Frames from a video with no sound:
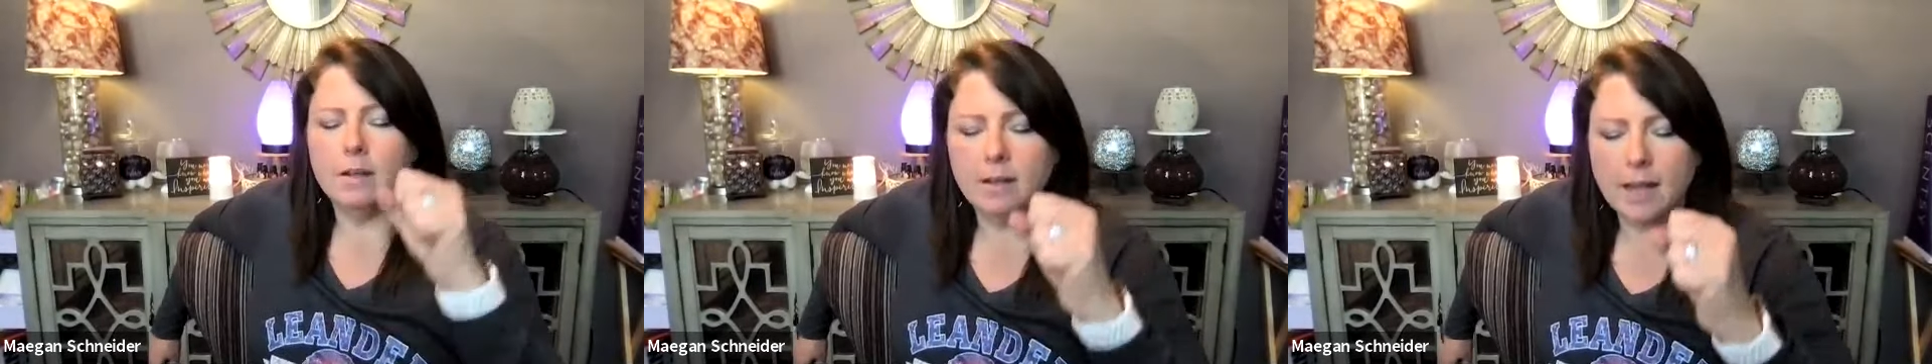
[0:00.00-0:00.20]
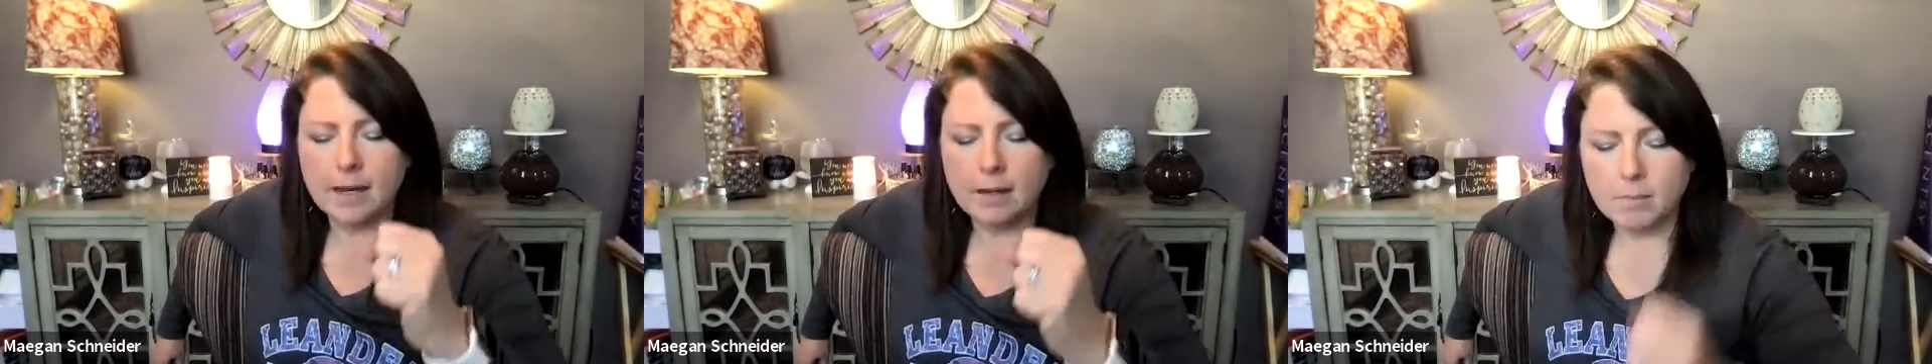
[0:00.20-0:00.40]

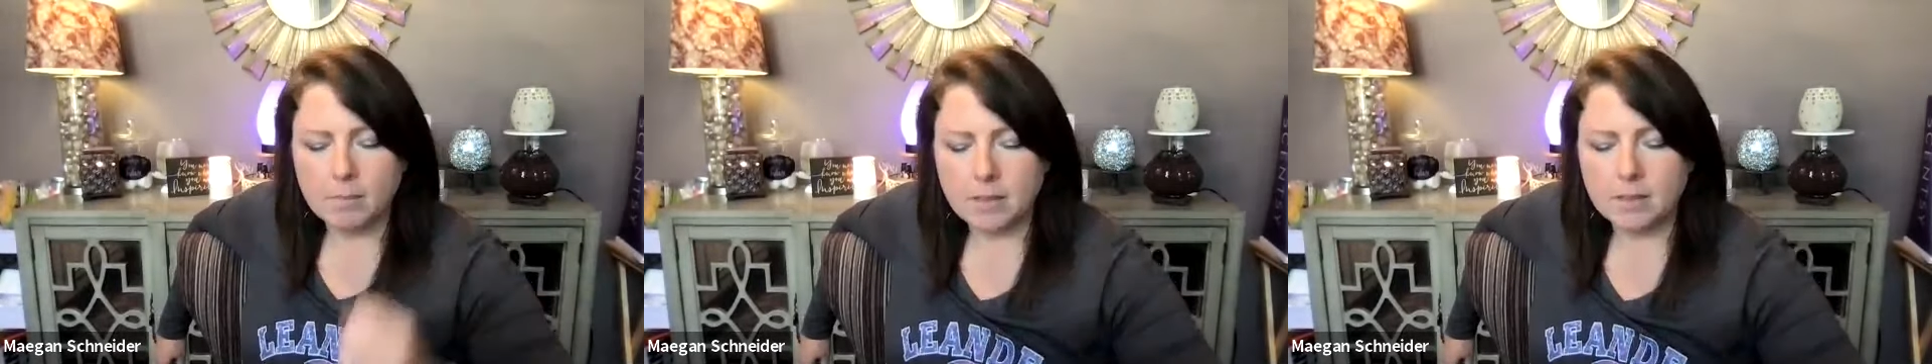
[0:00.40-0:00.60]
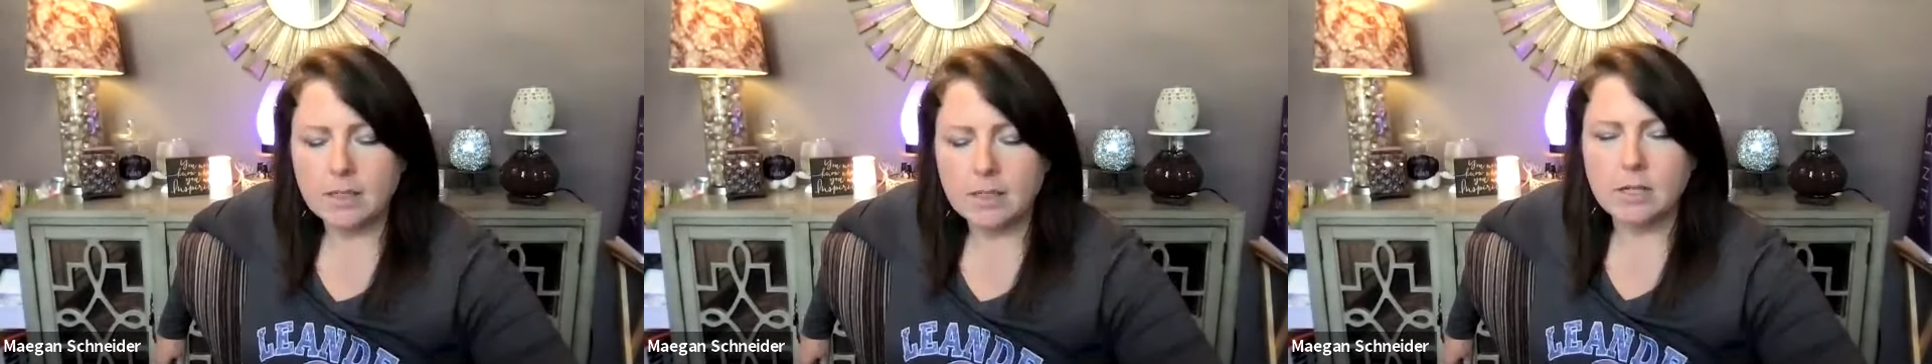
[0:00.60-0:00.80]
like
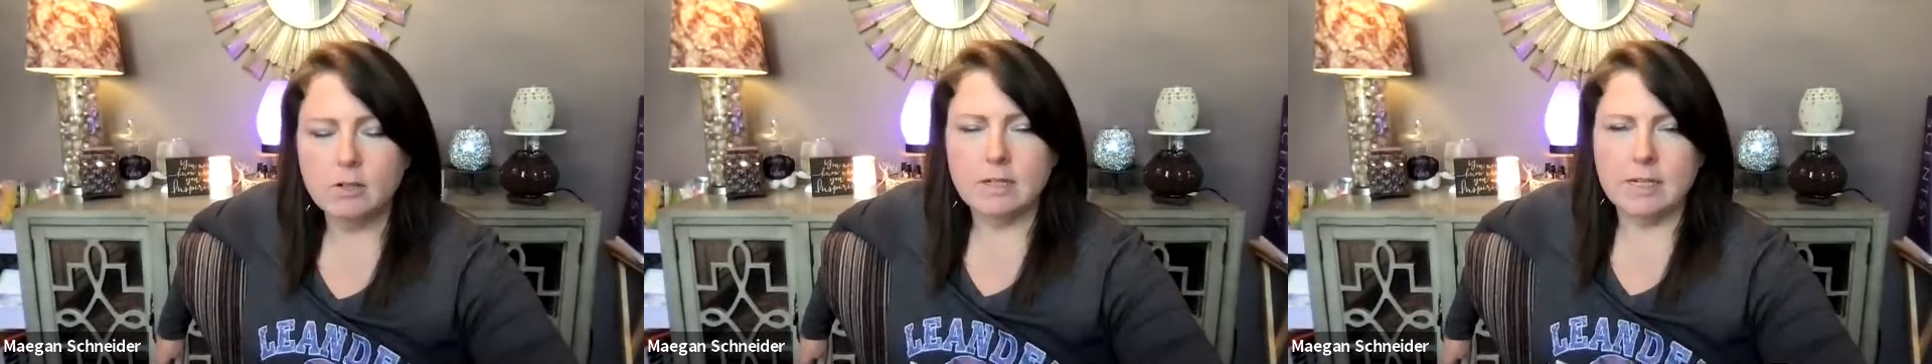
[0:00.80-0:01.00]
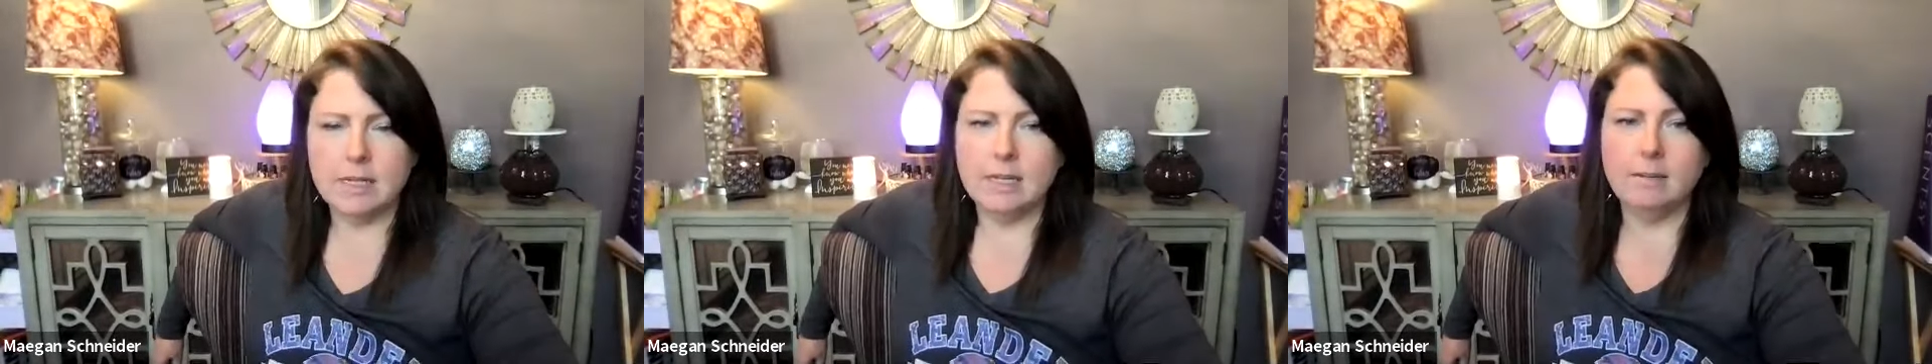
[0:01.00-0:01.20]
building your
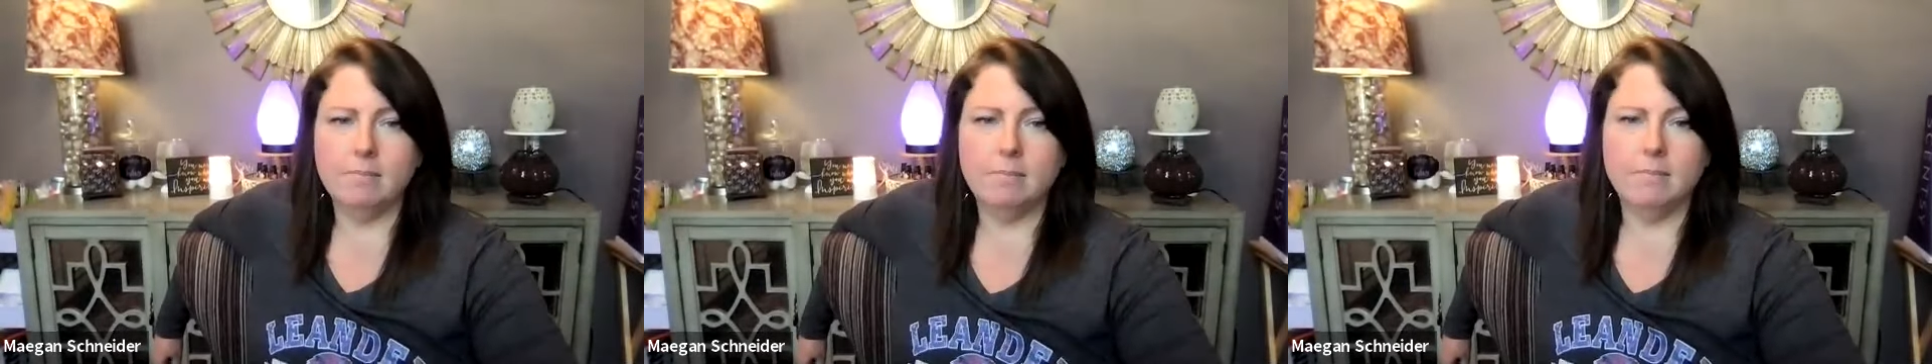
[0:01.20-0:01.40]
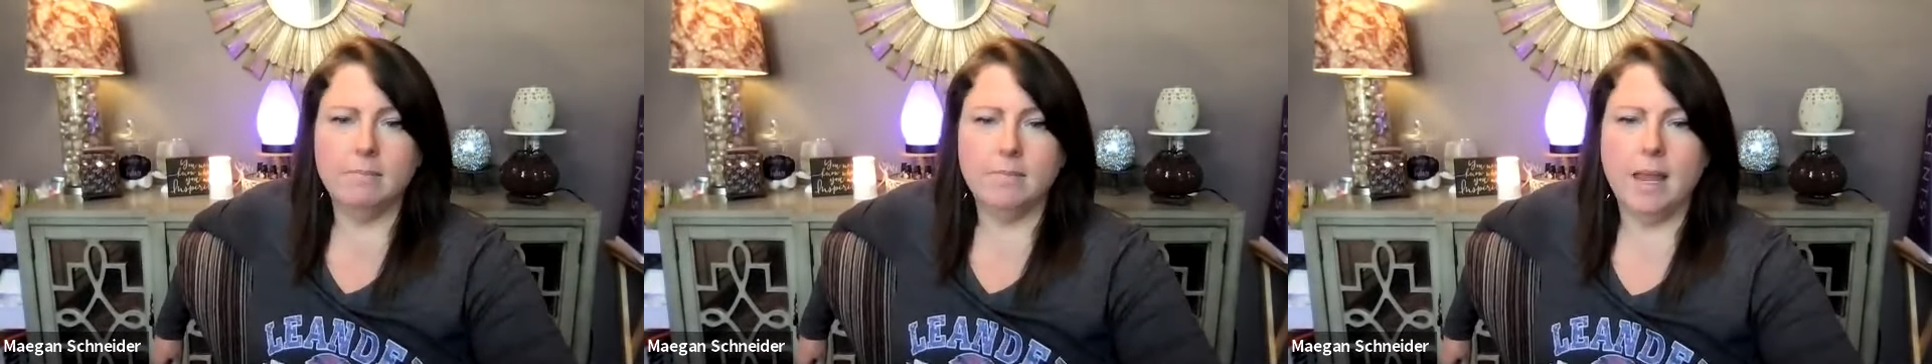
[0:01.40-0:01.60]

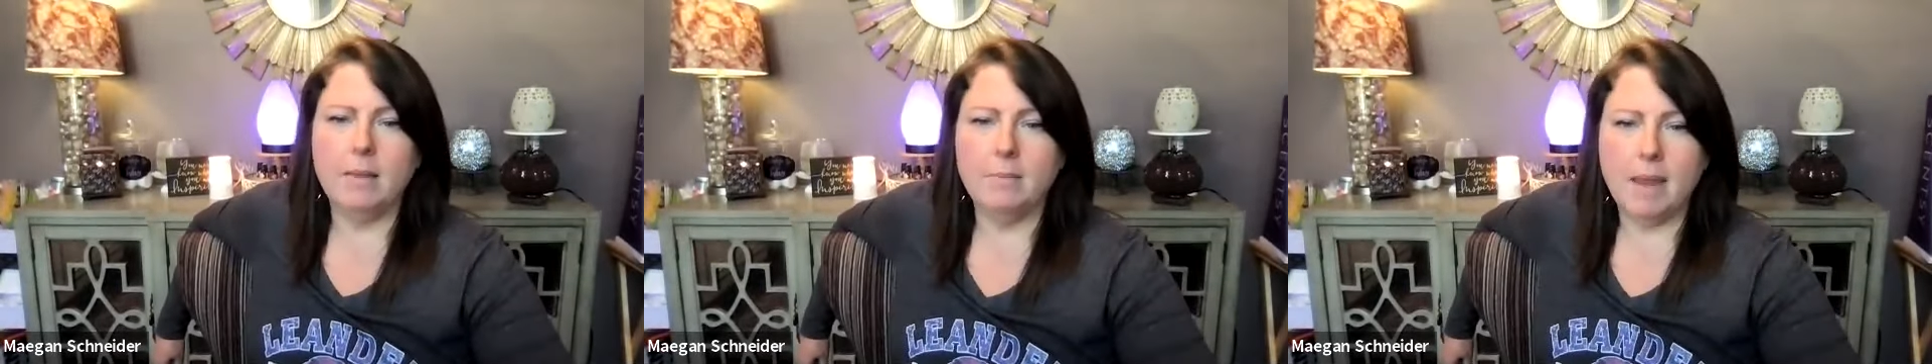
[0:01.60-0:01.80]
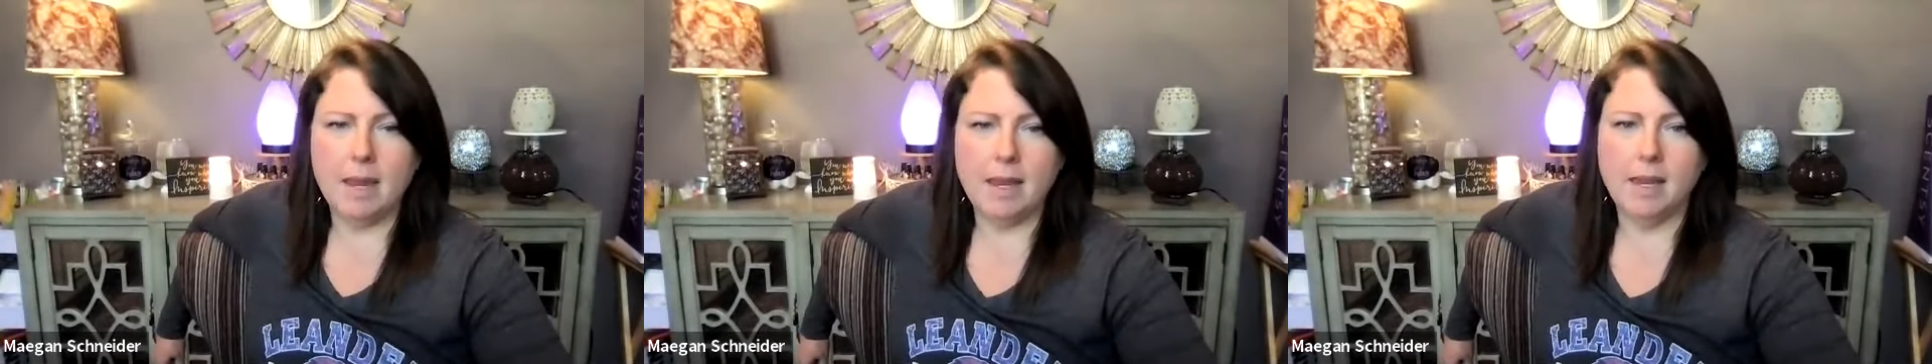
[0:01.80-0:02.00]
team
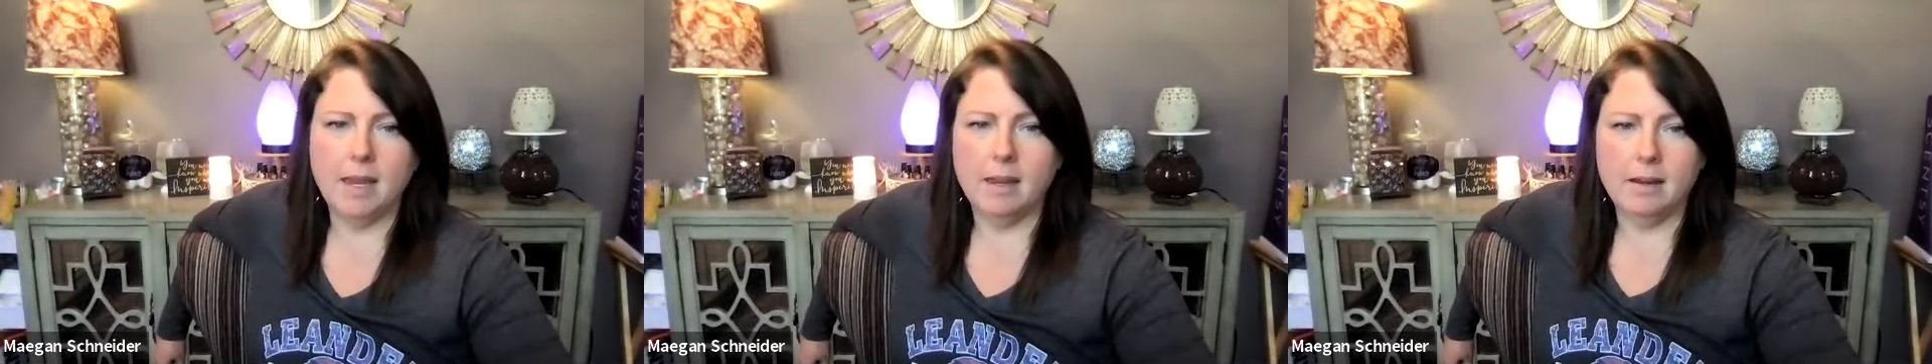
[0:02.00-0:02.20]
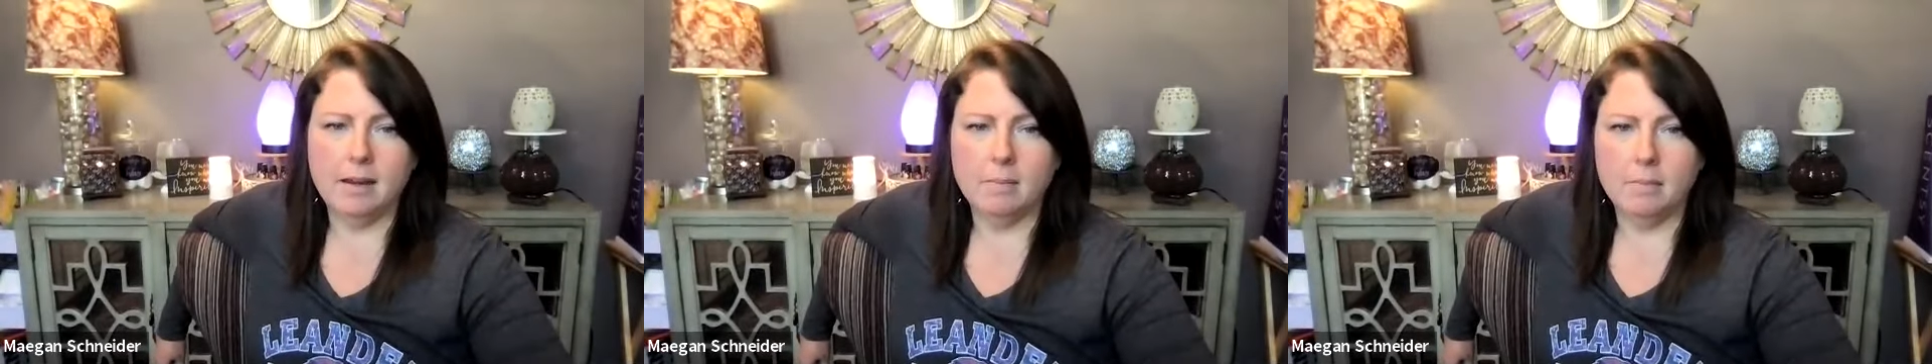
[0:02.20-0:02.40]
and
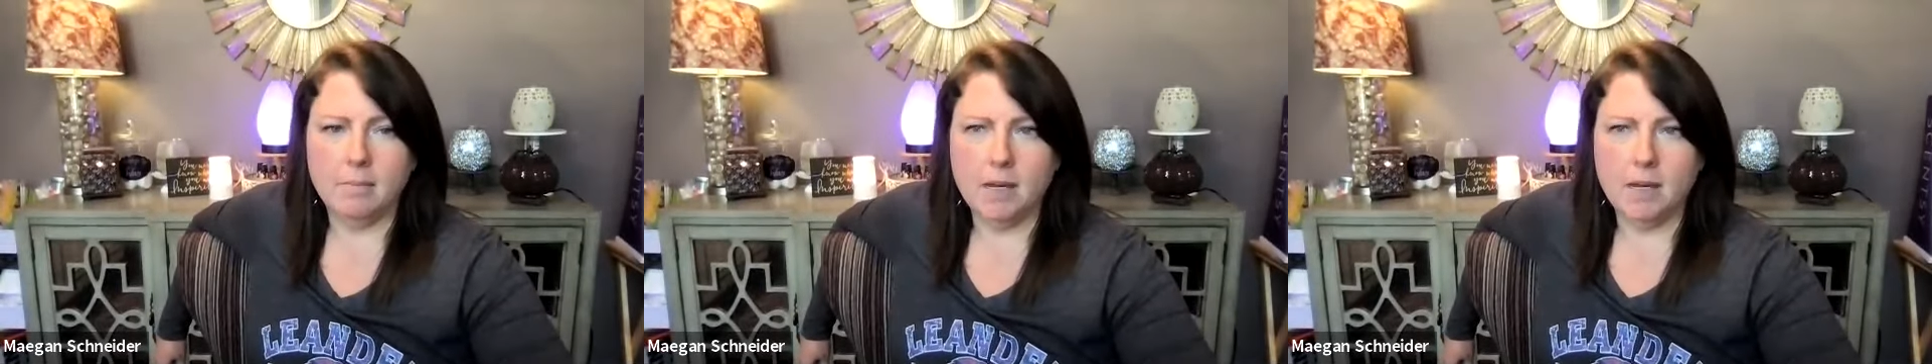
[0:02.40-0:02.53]
making,